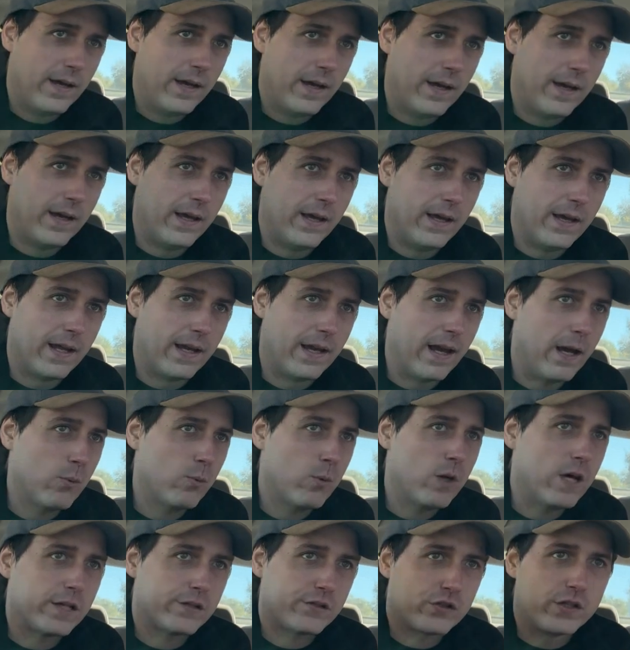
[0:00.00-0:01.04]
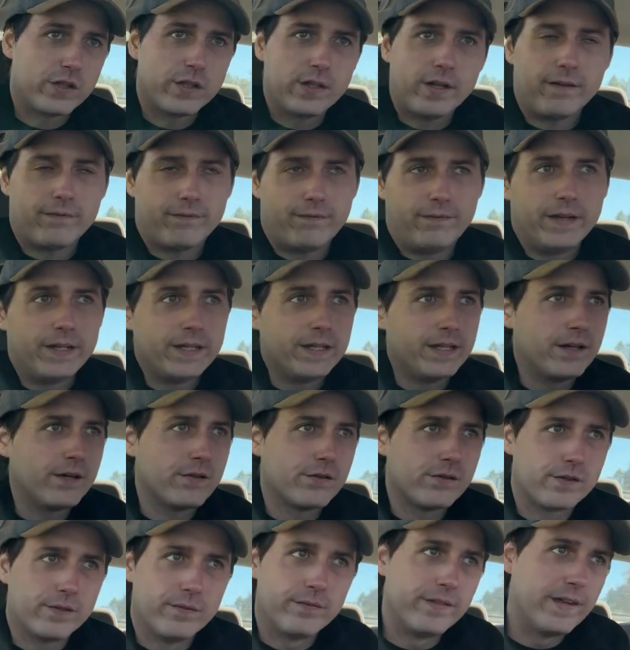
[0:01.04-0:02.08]
No. And, oh. and I watched enough
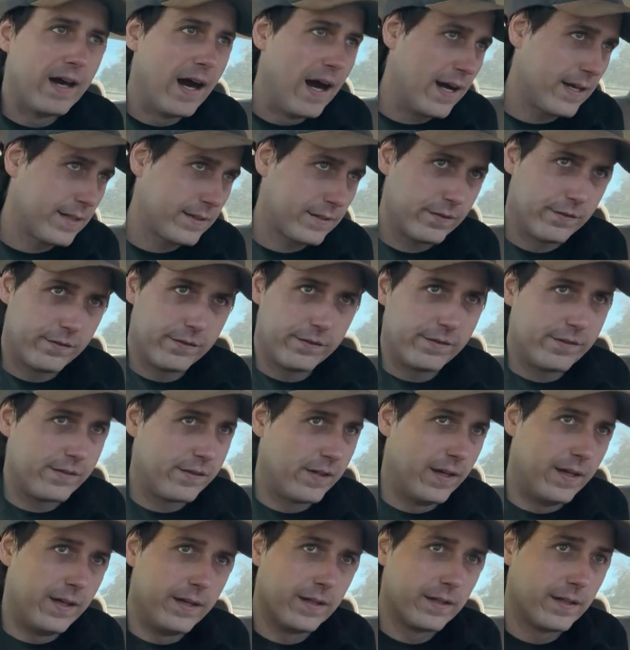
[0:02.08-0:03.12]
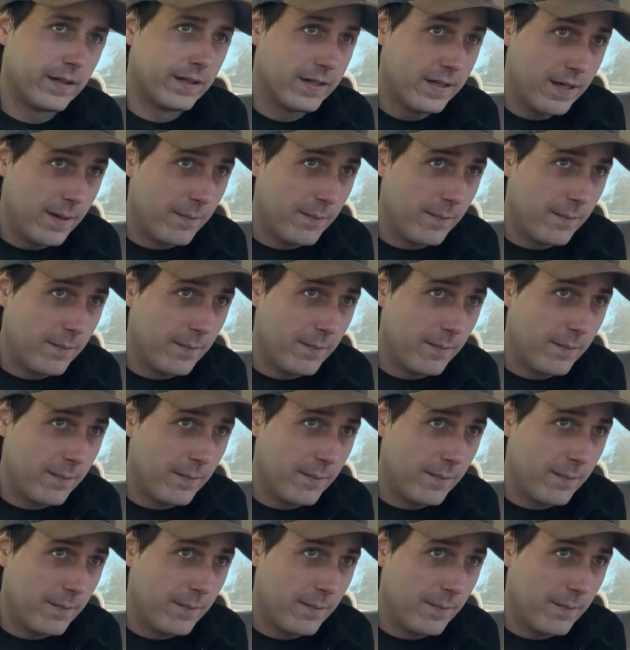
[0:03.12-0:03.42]
videos of doctors saying,